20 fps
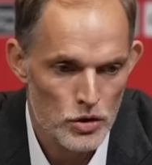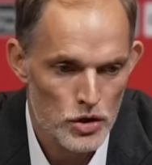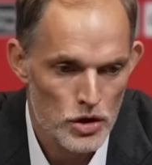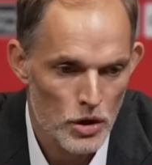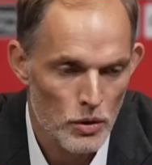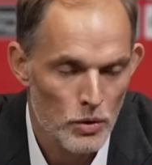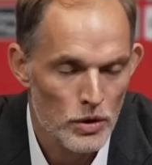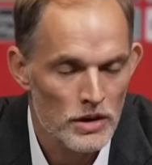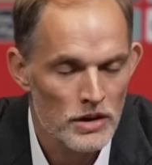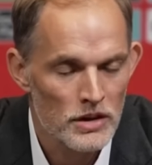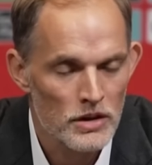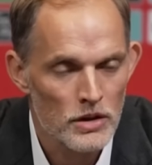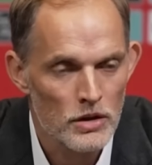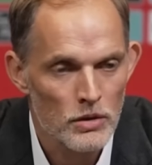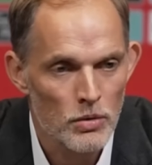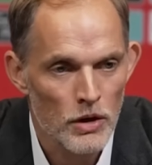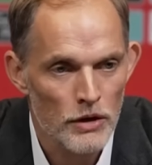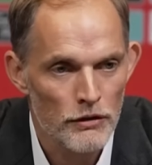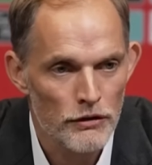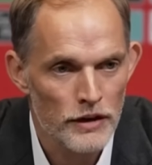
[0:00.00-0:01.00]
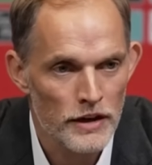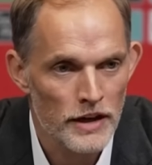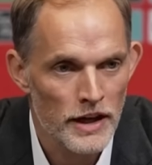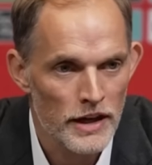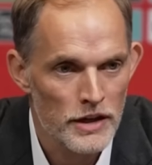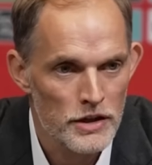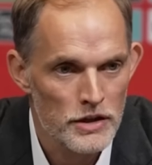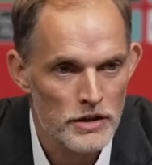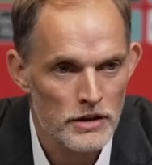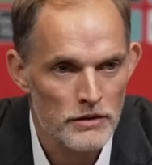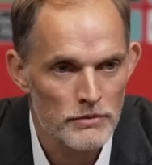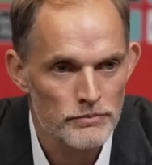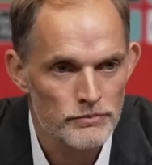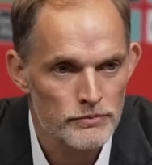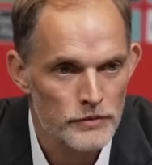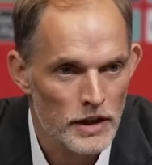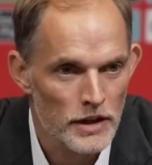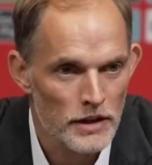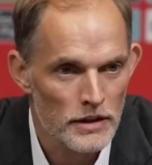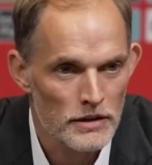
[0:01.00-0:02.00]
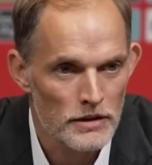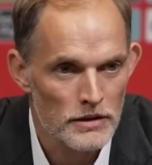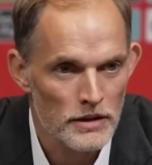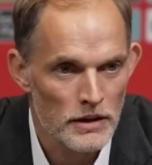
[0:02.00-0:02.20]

show it in qualification and,